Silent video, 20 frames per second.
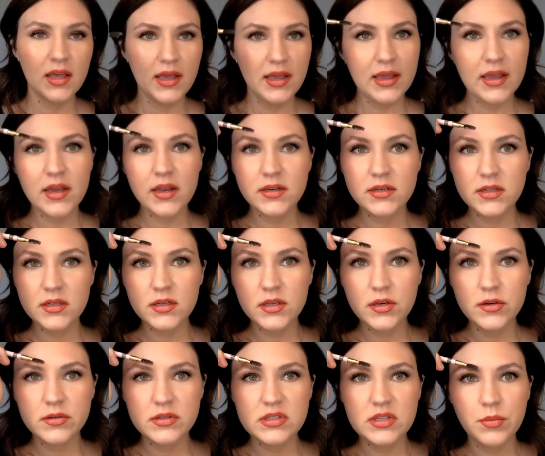And, you
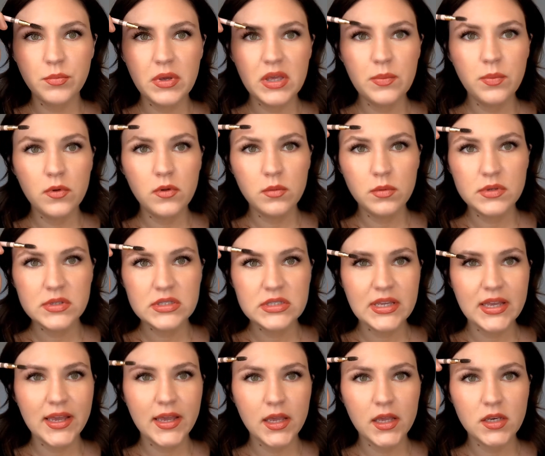know, some people will
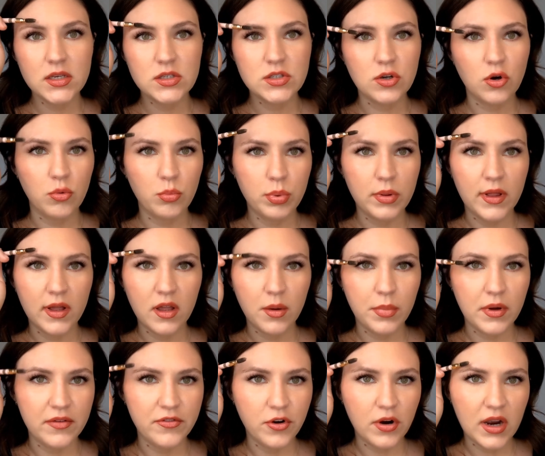say don't pluck
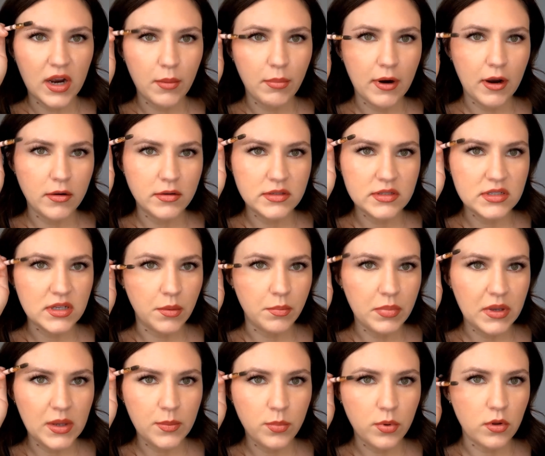above your eyebrows. Some
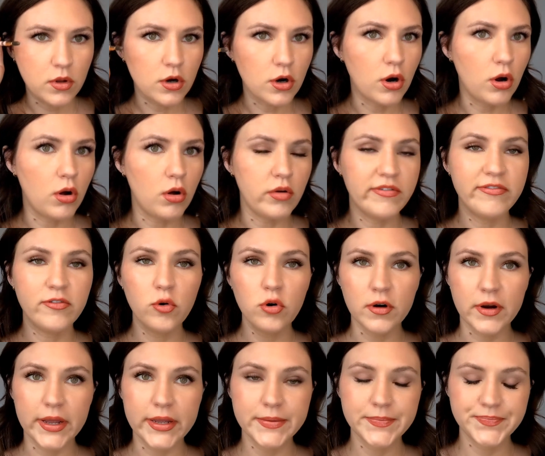people are all
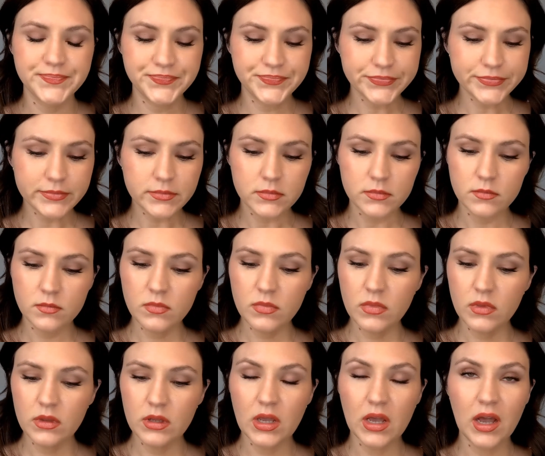for it.
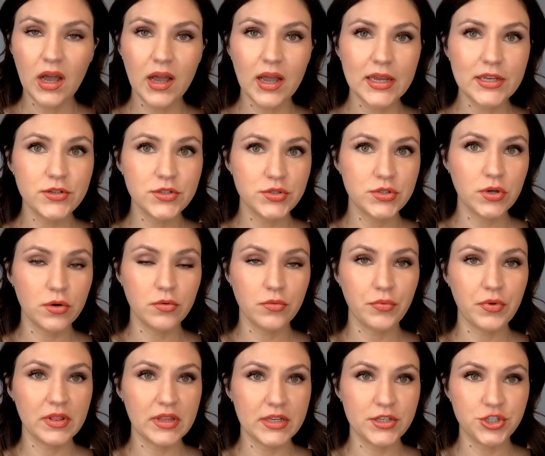I don't
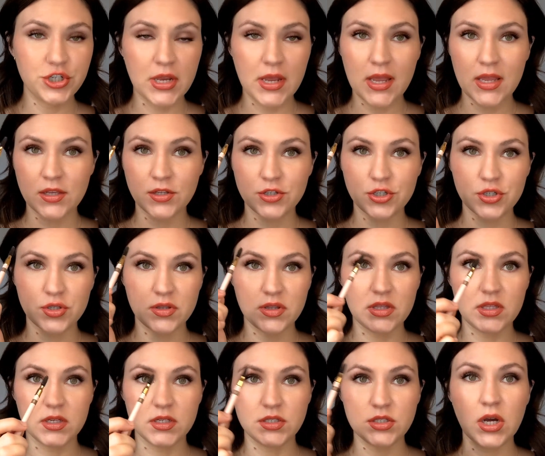really change
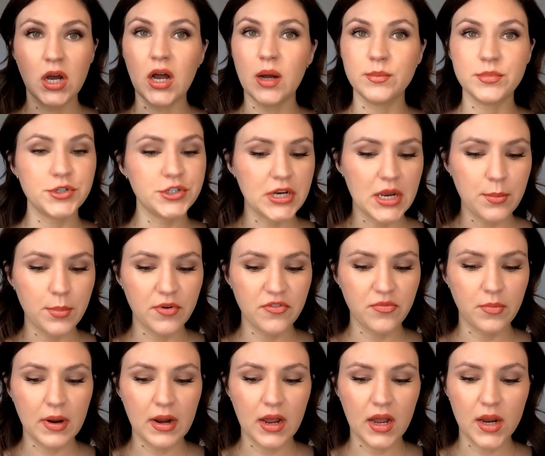the top shape
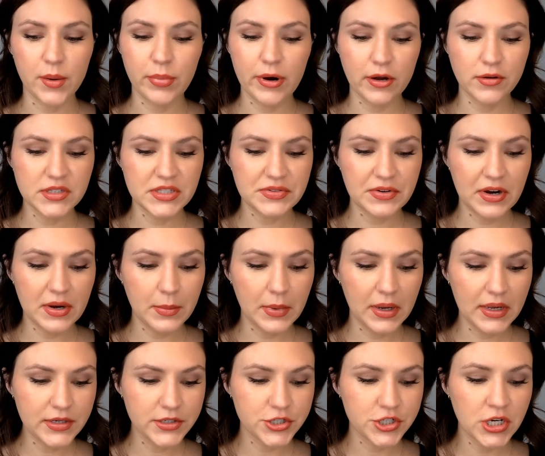of my eyebrows very
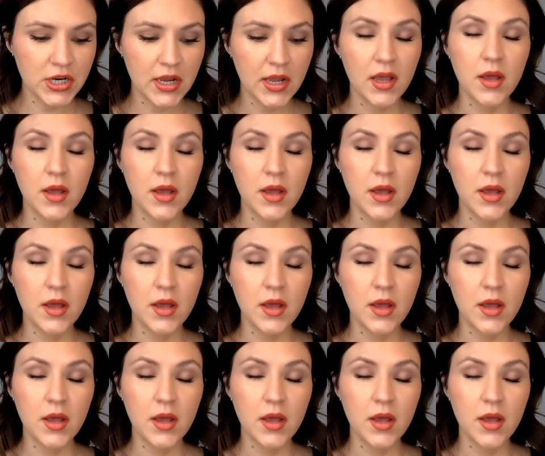much,